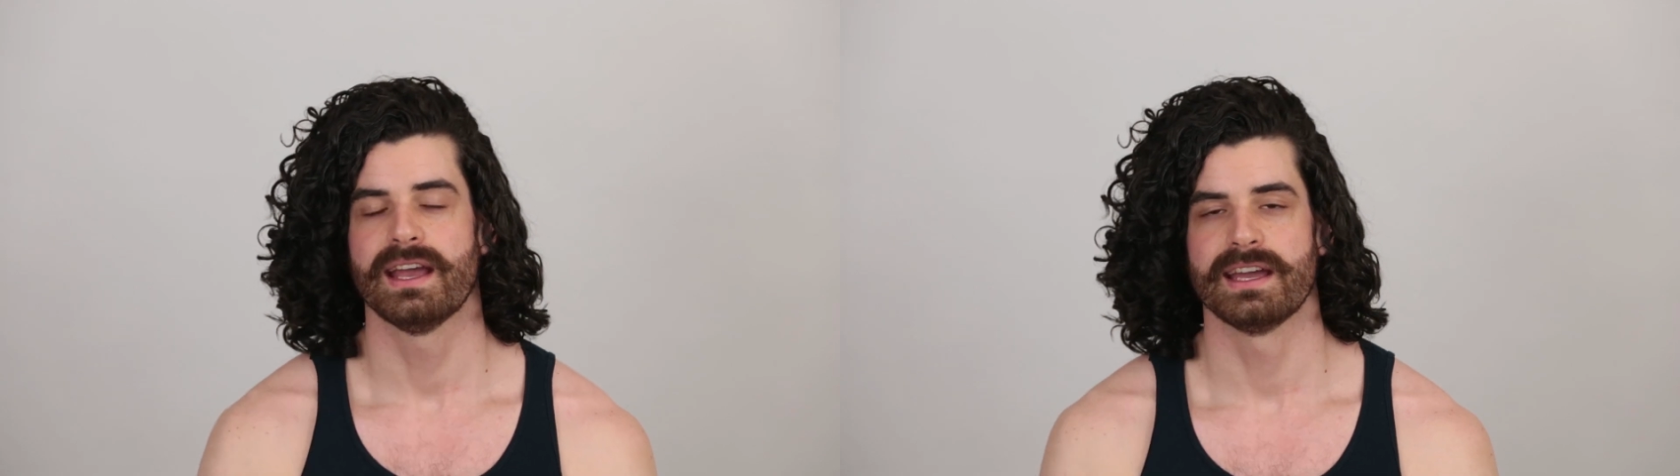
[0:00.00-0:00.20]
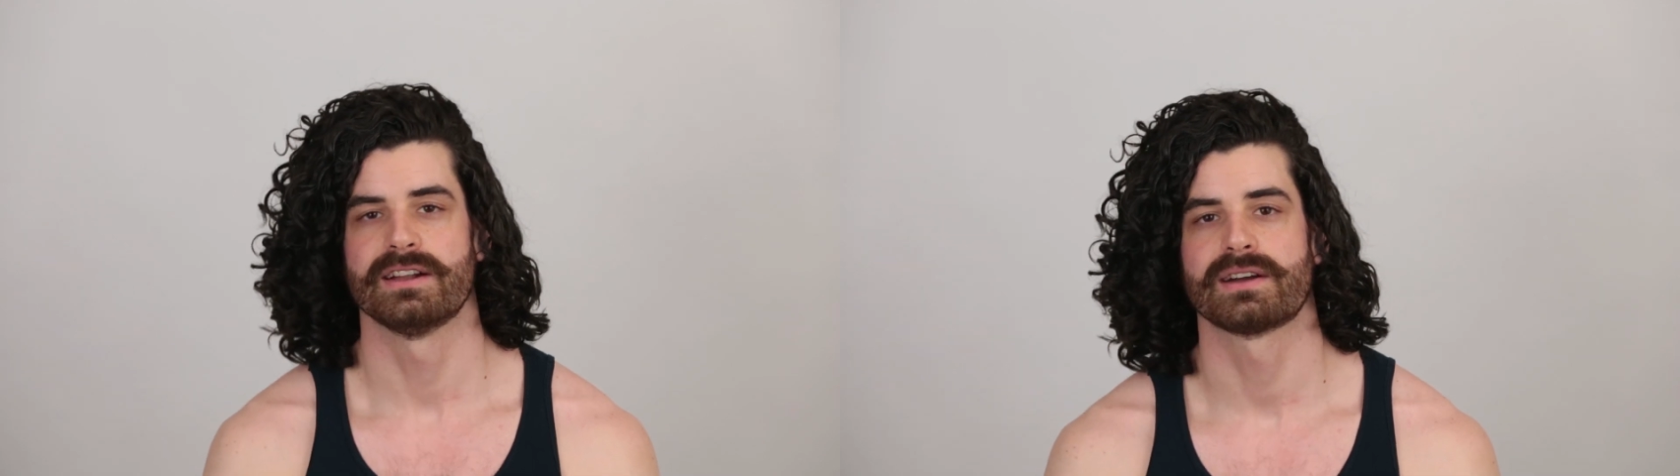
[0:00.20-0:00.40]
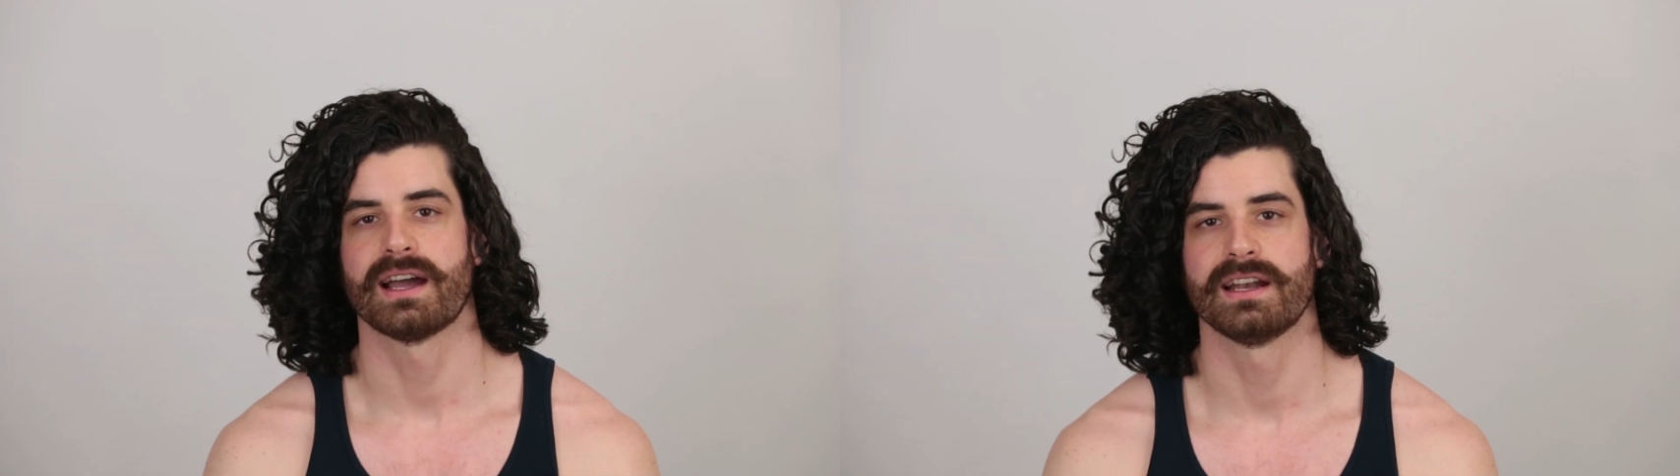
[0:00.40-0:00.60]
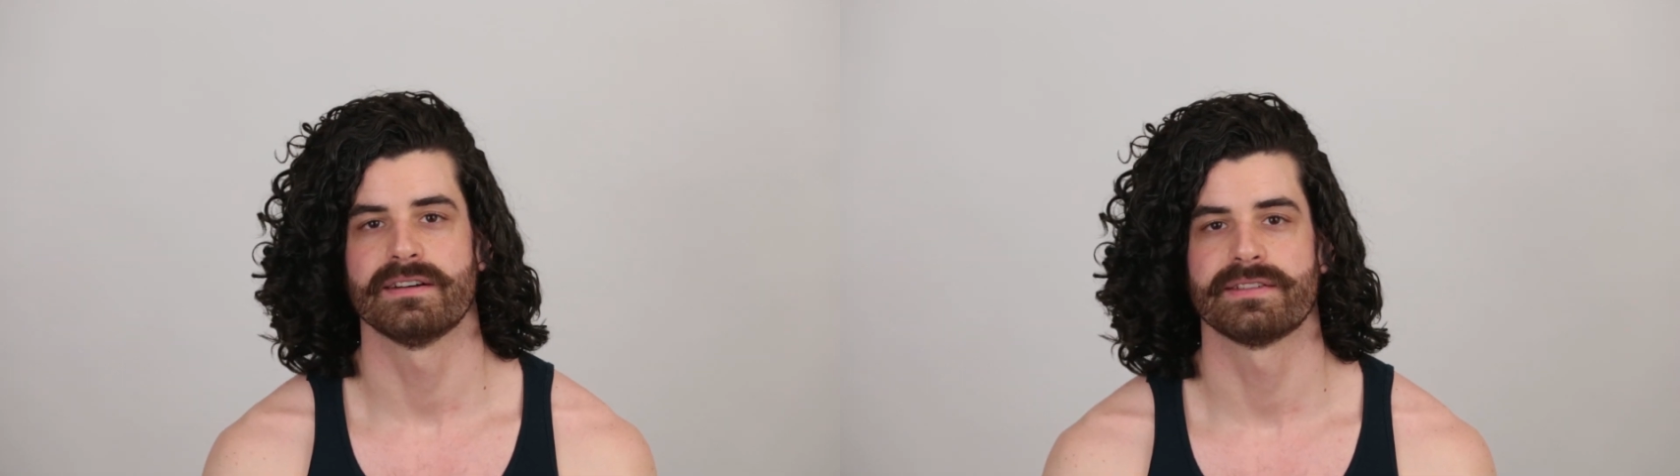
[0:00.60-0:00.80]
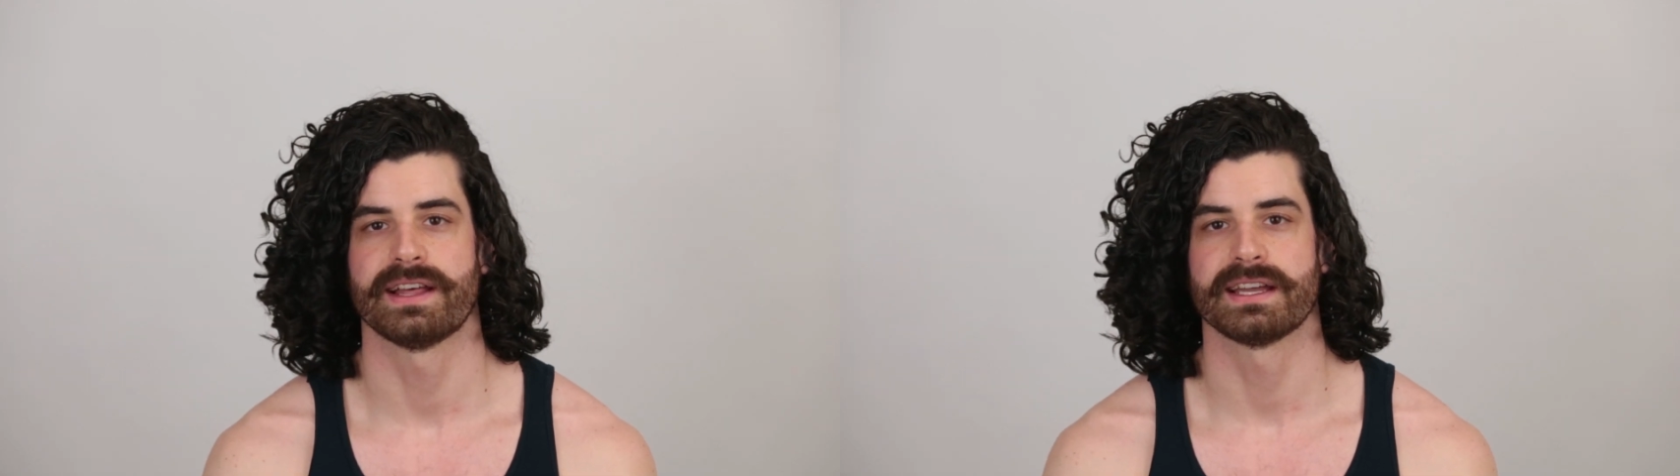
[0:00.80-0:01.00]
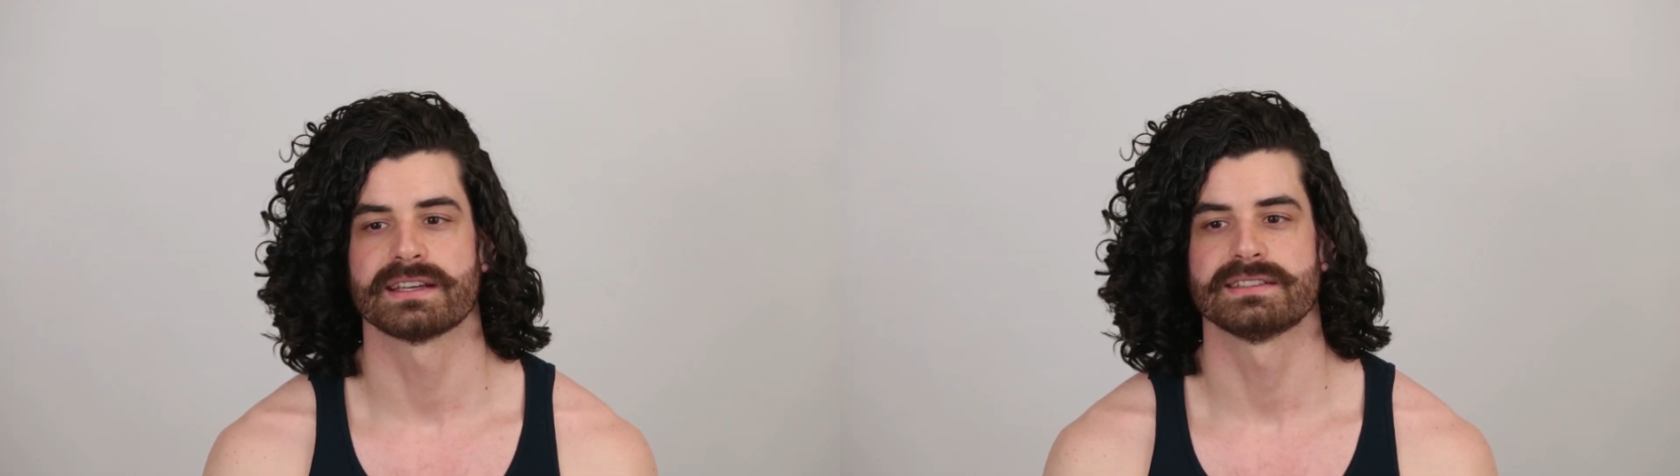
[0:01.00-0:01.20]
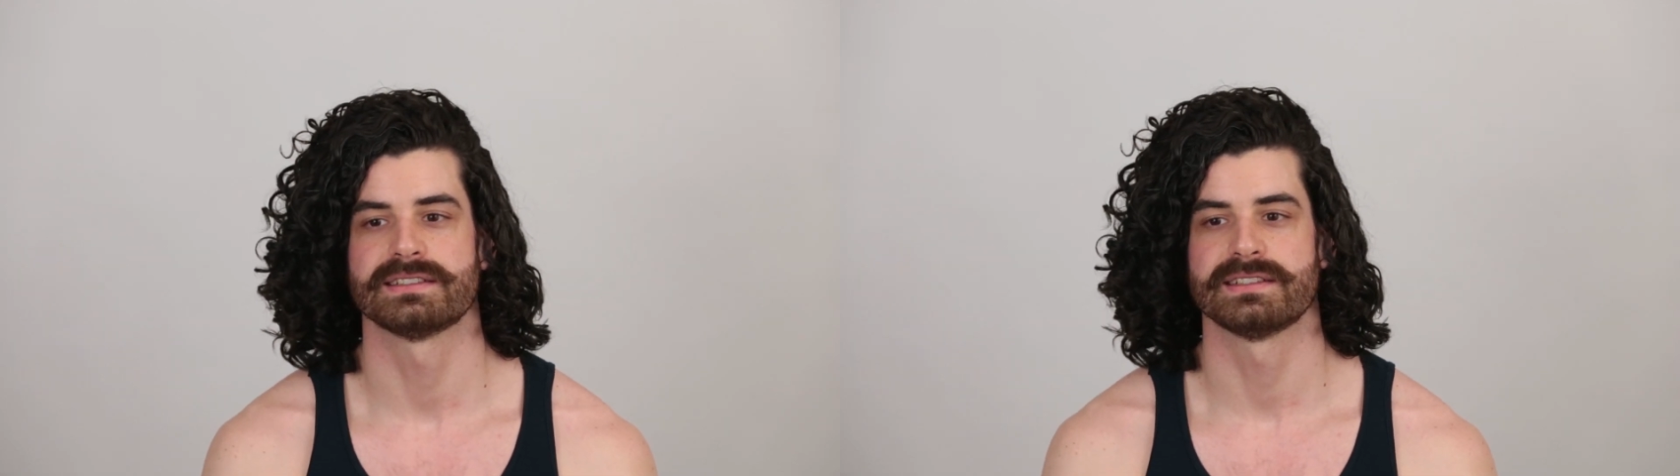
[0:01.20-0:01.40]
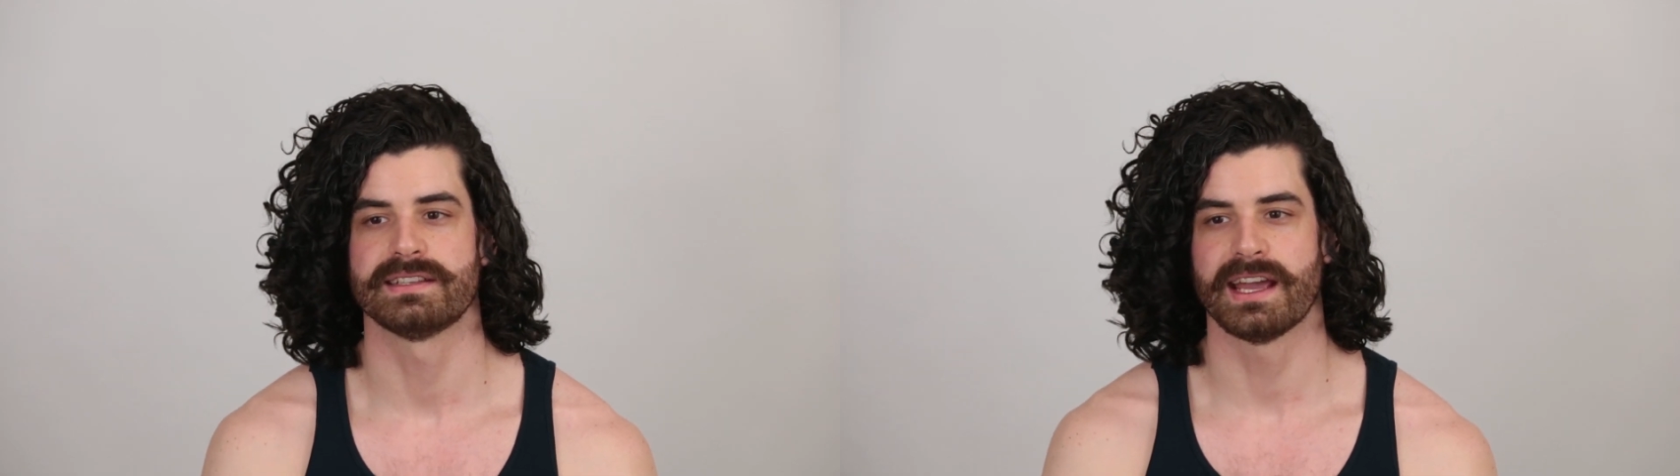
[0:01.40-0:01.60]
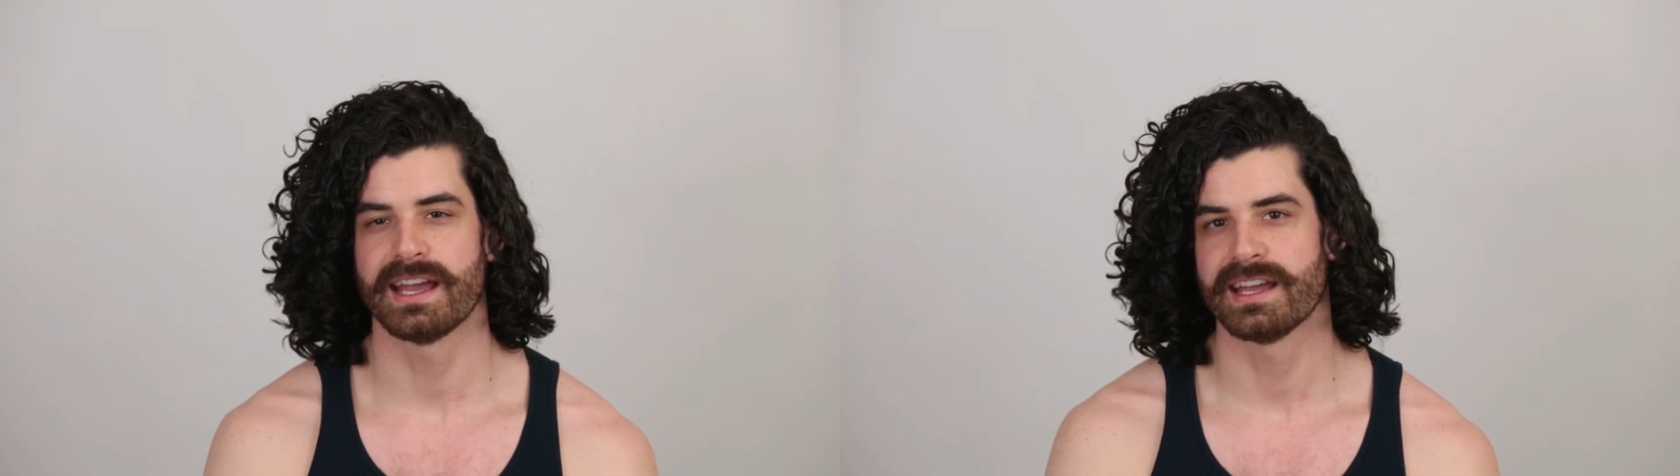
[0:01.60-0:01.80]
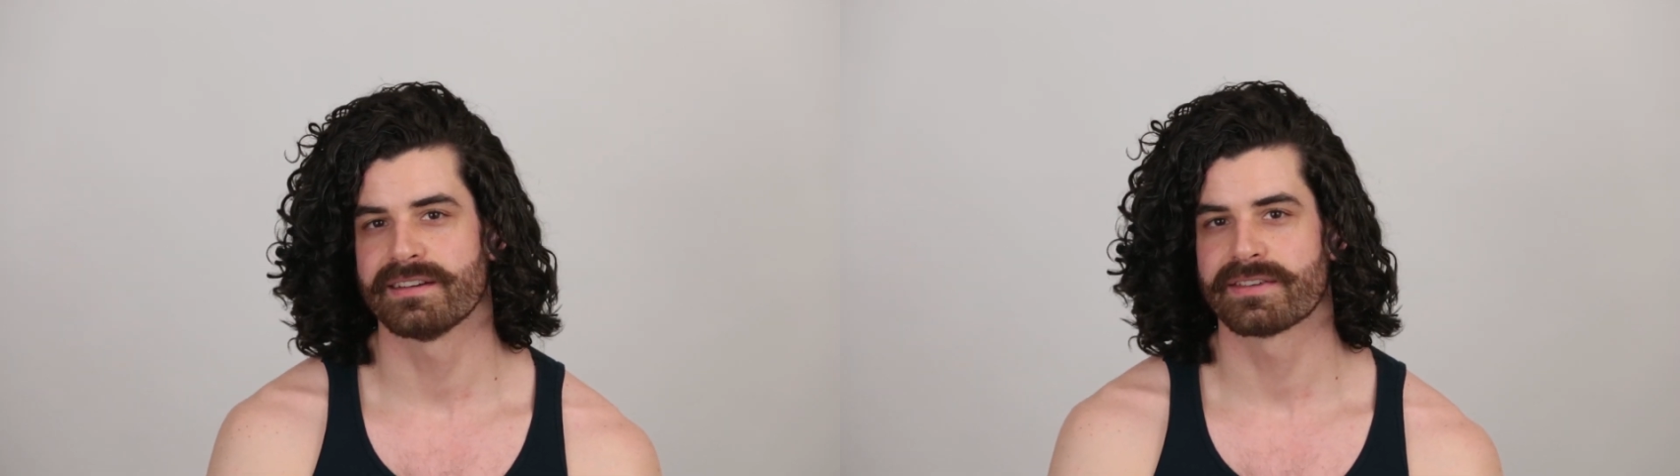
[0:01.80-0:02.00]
it'll kind of like stay